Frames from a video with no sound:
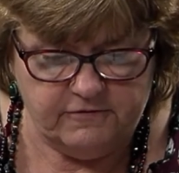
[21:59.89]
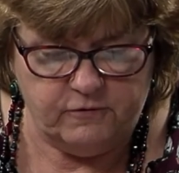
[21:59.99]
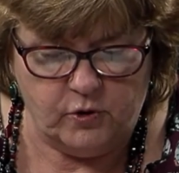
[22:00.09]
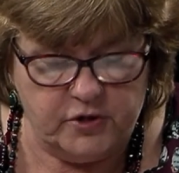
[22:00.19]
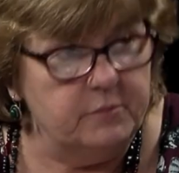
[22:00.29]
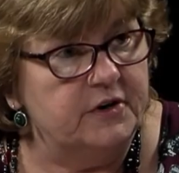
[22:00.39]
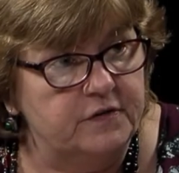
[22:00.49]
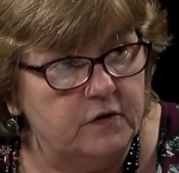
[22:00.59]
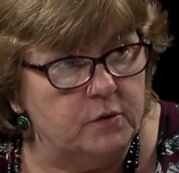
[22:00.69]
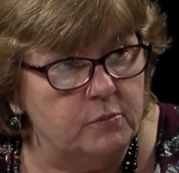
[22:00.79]
for the
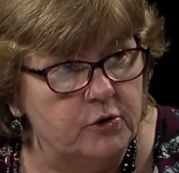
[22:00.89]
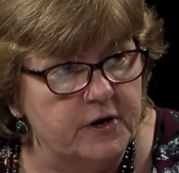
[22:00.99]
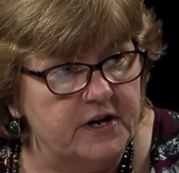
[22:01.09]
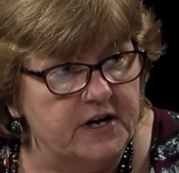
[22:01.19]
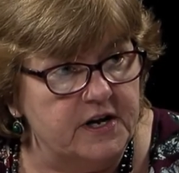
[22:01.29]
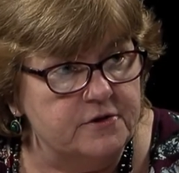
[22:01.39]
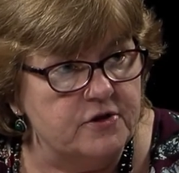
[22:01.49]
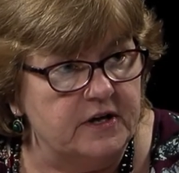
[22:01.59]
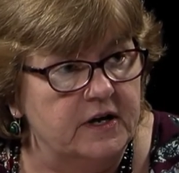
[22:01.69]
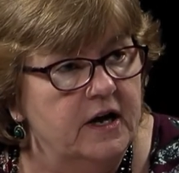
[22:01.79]
Minnesota Board on
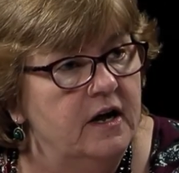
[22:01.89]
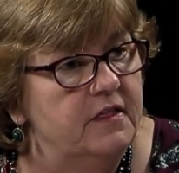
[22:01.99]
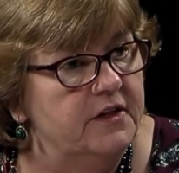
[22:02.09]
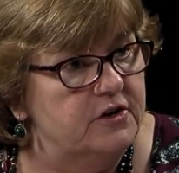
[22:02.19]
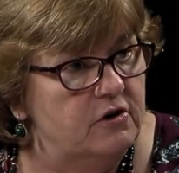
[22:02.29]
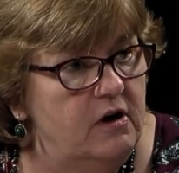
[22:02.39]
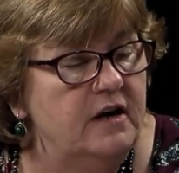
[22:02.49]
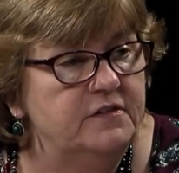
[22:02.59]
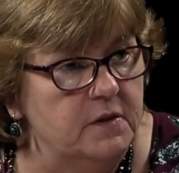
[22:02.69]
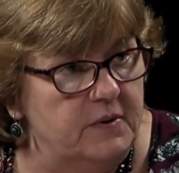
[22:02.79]
Aging that
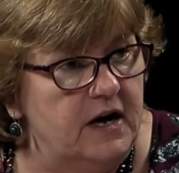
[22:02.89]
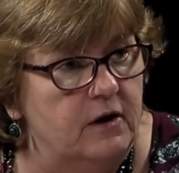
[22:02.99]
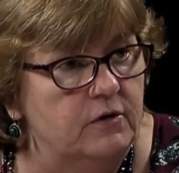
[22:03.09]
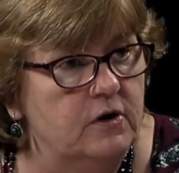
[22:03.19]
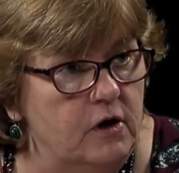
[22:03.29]
talks about